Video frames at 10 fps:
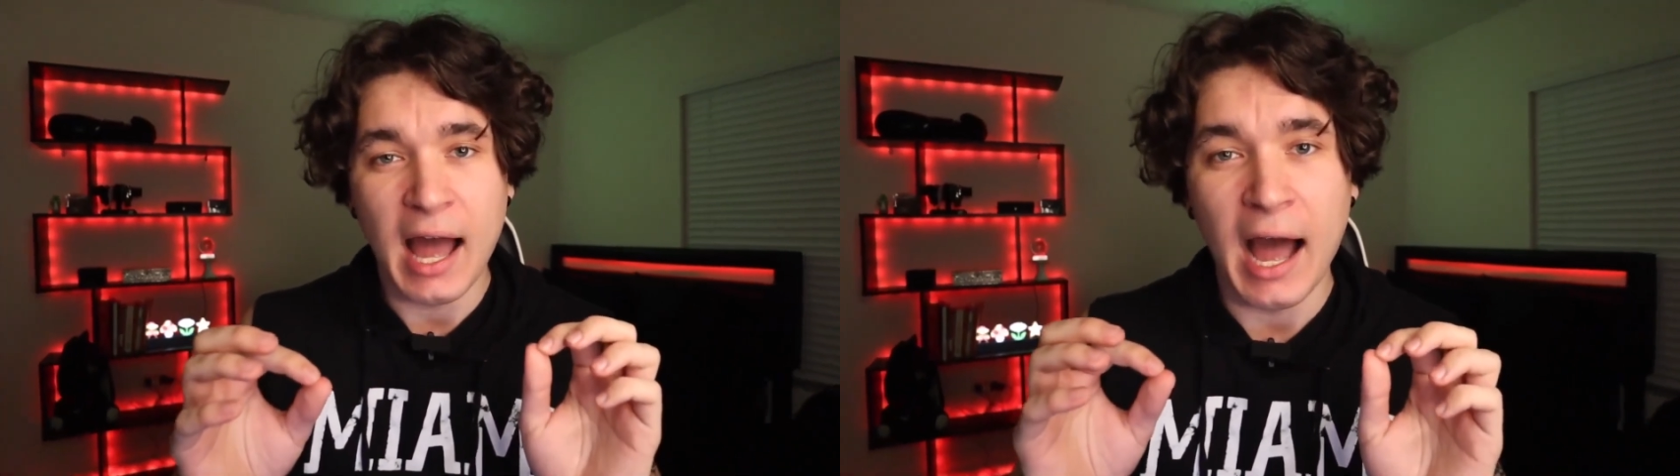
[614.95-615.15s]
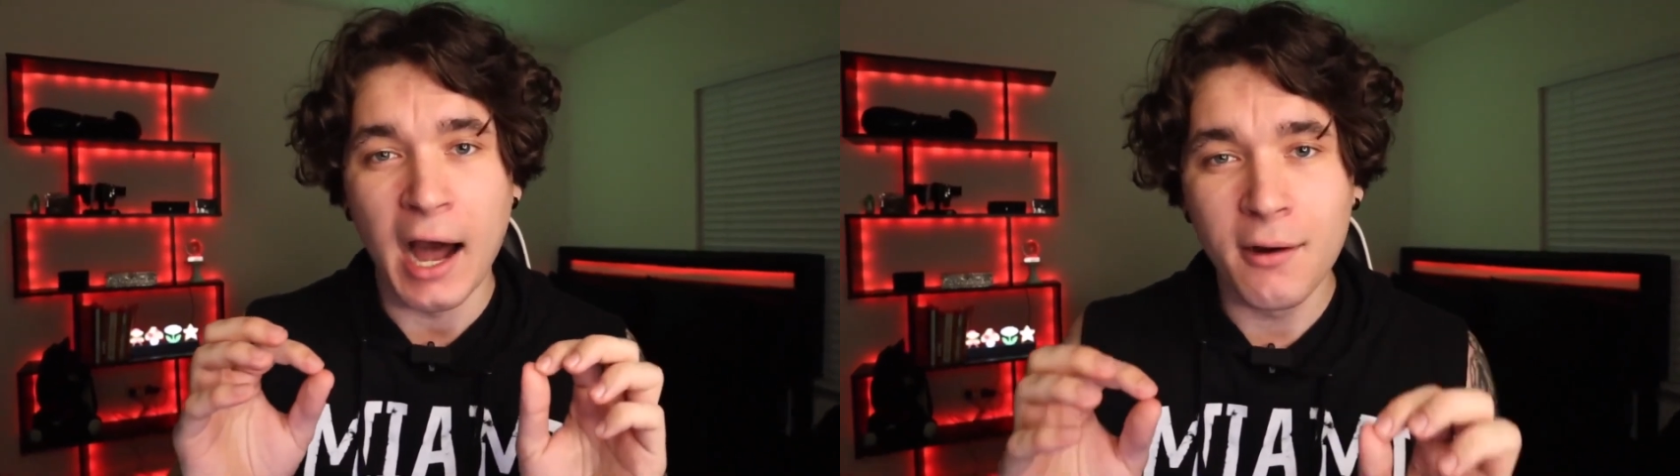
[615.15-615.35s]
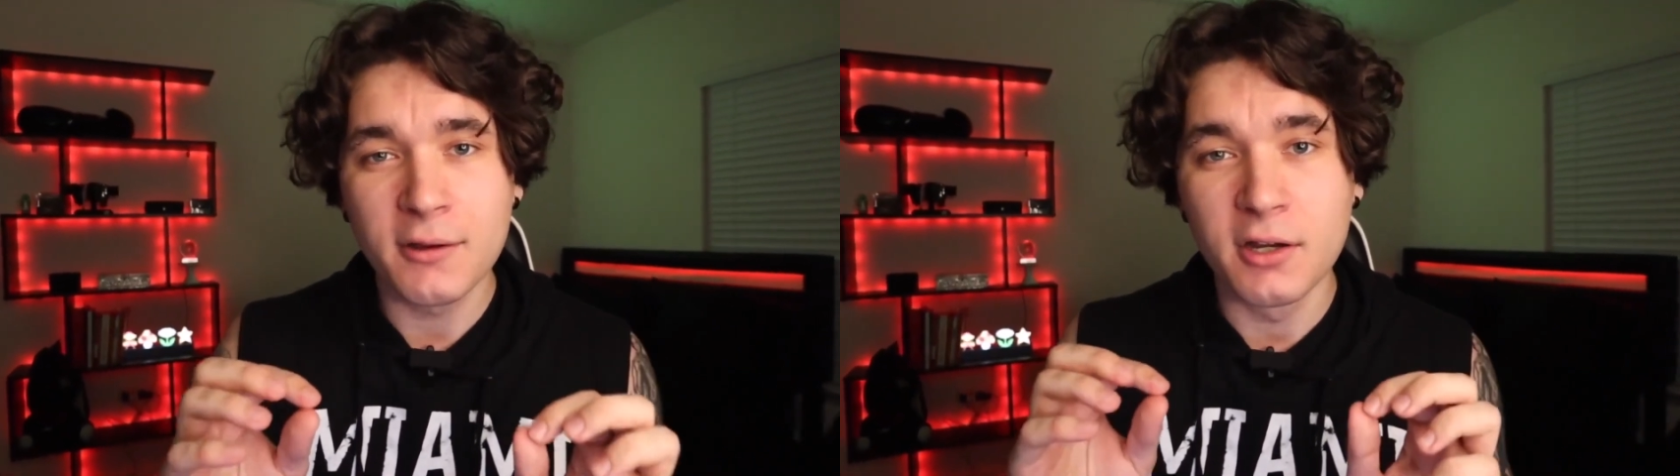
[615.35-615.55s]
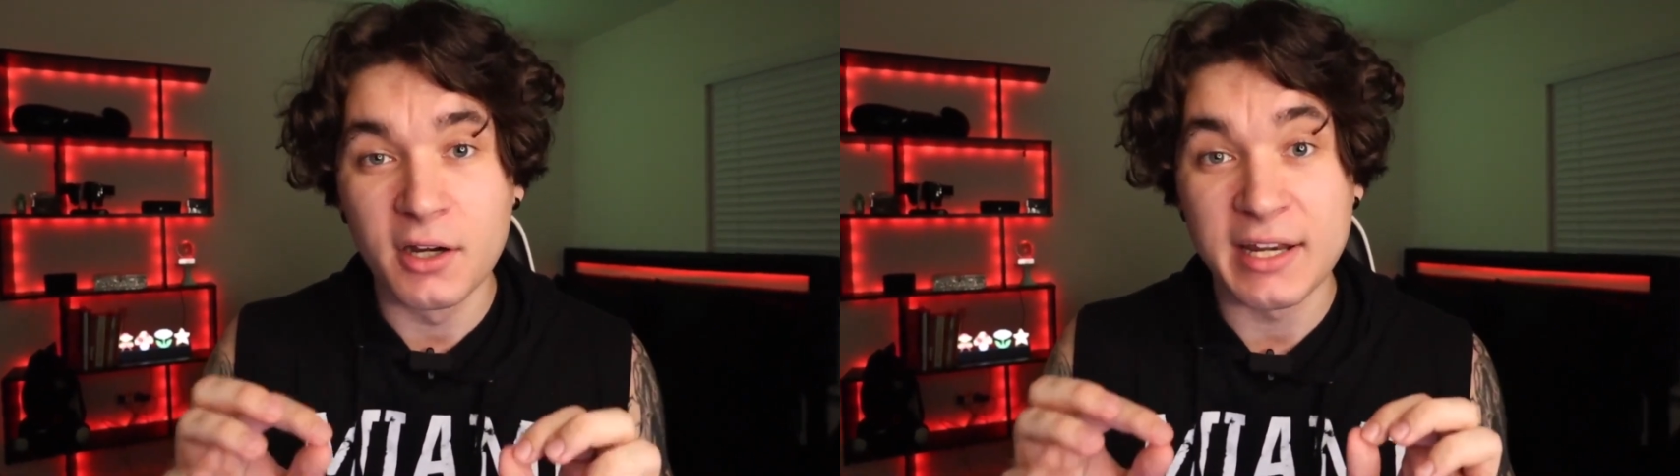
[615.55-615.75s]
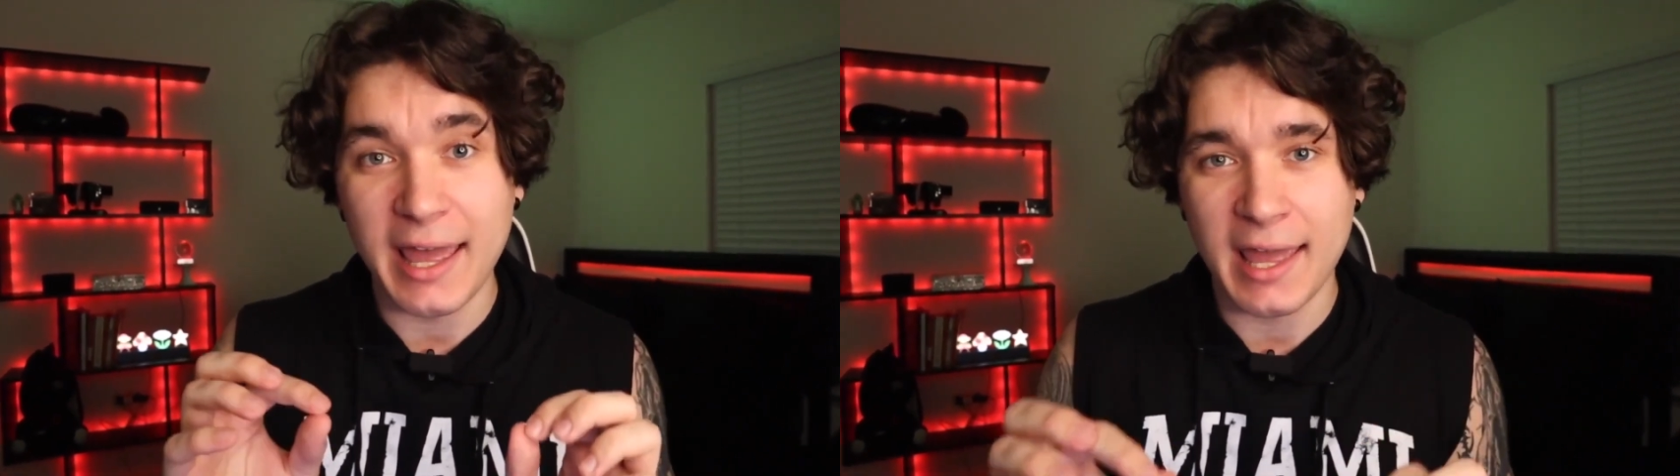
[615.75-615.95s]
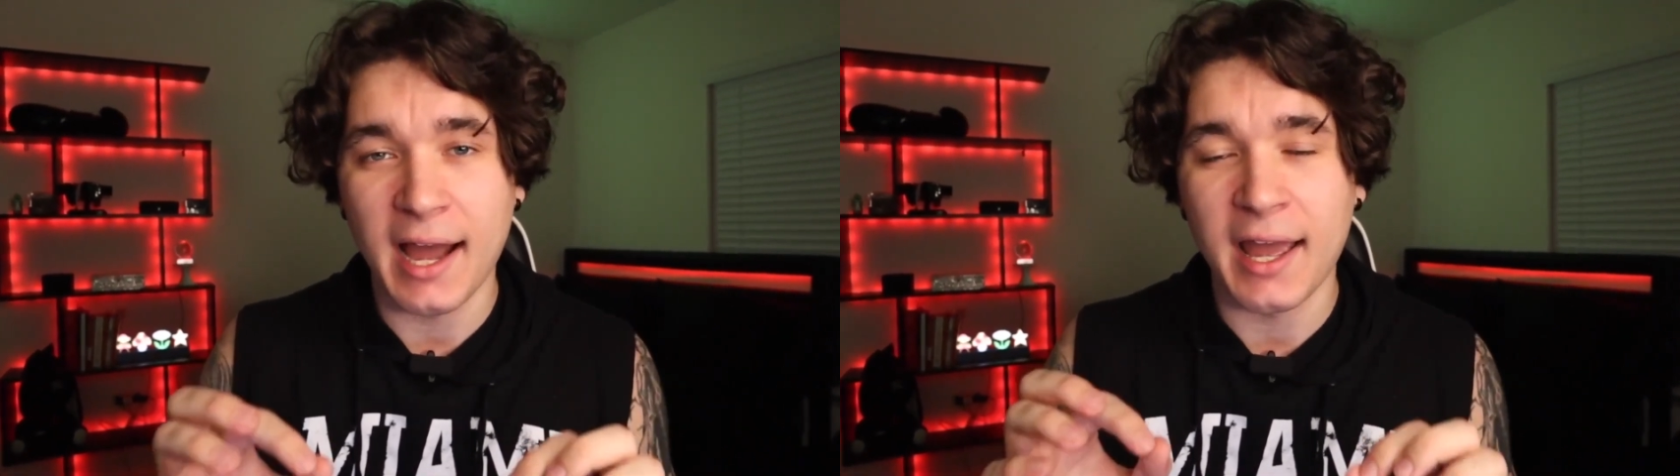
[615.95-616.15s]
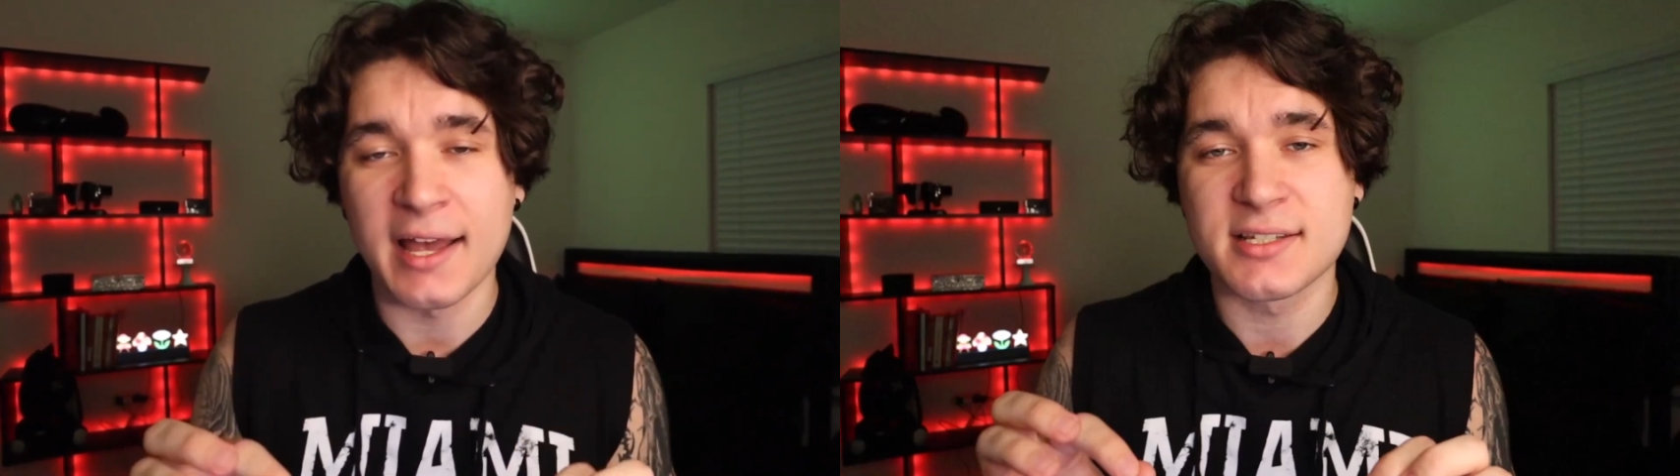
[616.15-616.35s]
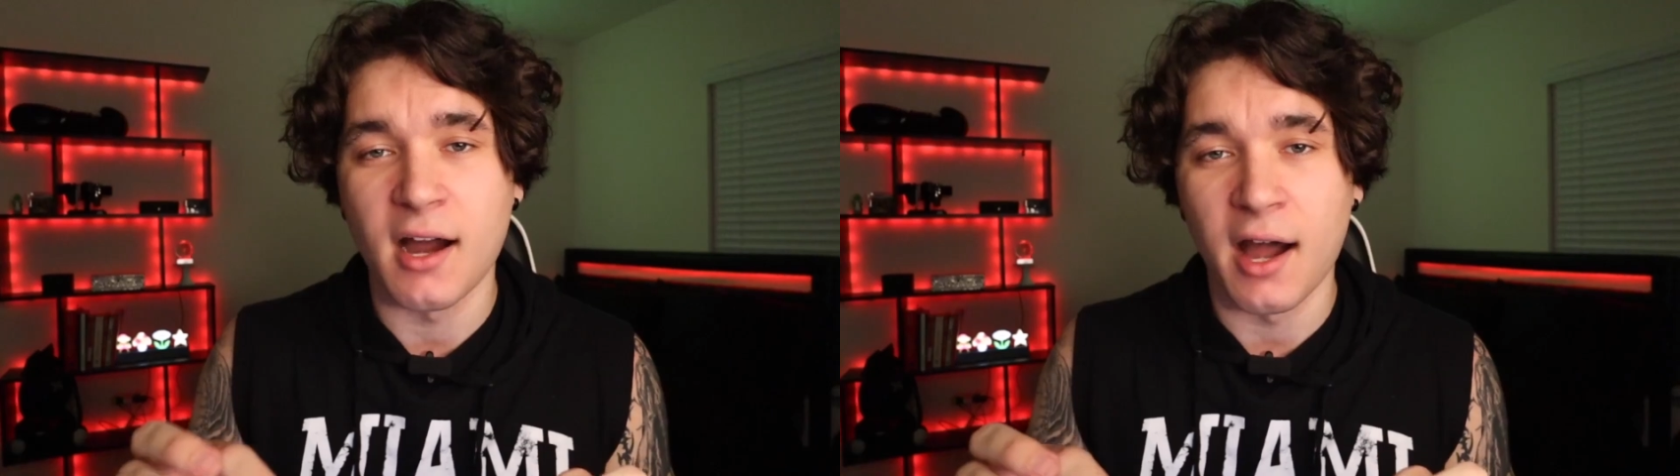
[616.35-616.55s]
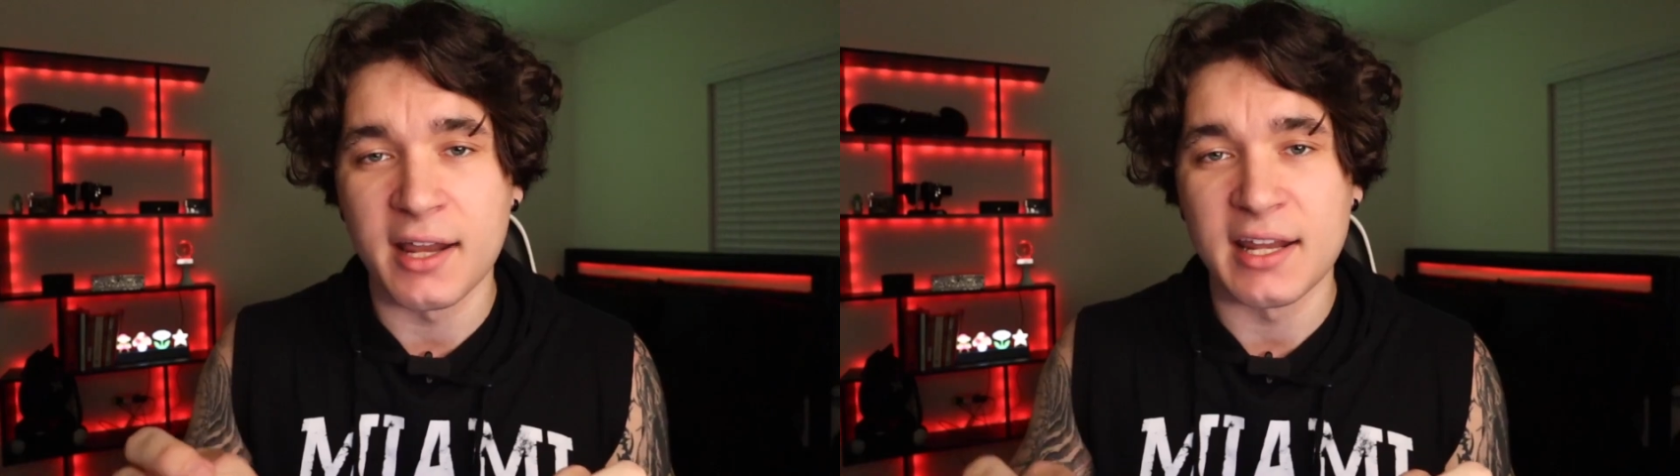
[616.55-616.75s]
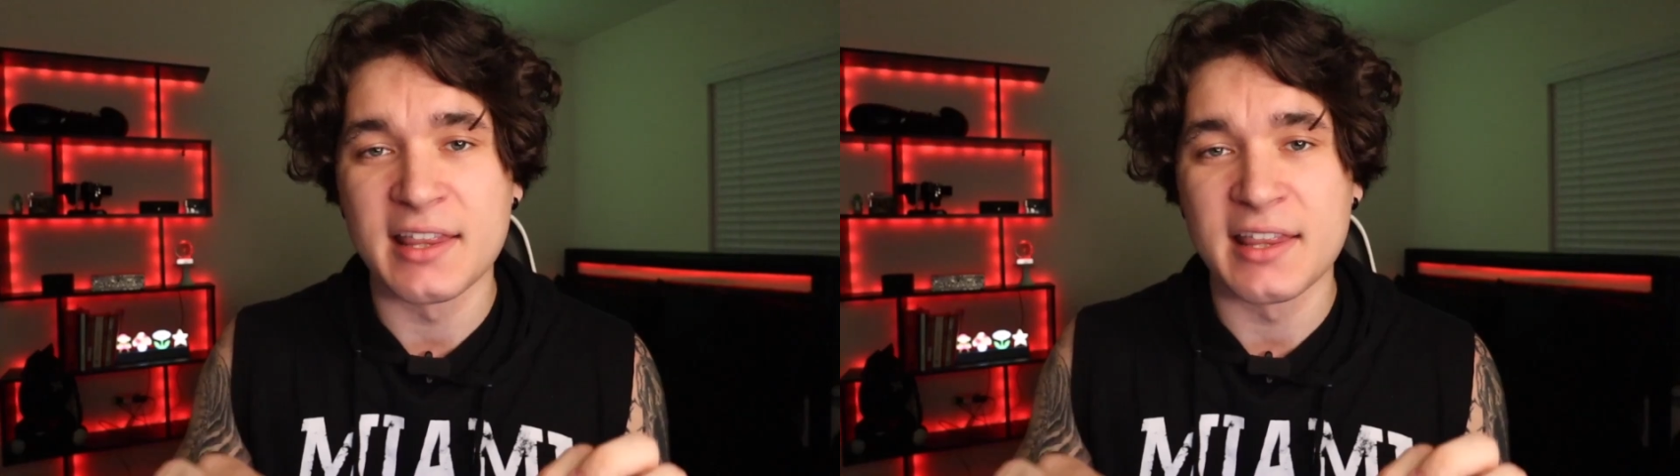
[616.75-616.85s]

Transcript: how good AI has gotten